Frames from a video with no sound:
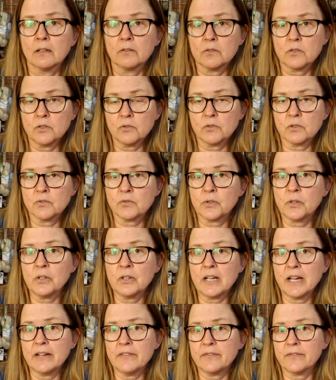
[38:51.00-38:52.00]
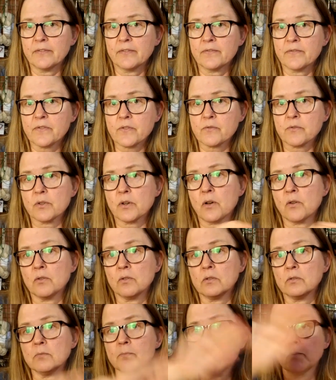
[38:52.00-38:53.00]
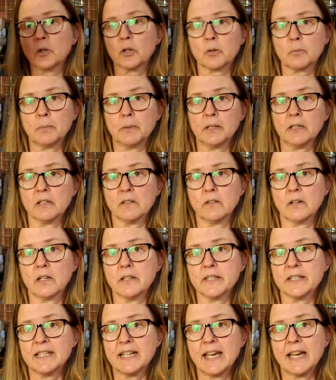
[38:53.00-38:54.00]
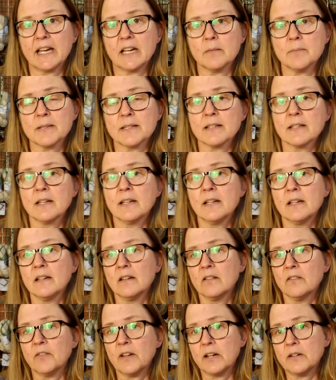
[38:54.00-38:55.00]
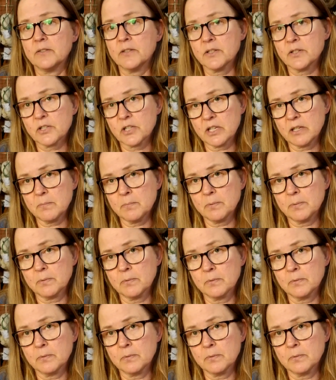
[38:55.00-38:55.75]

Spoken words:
do Control F through the whole workbook of all the tabs, found the sheep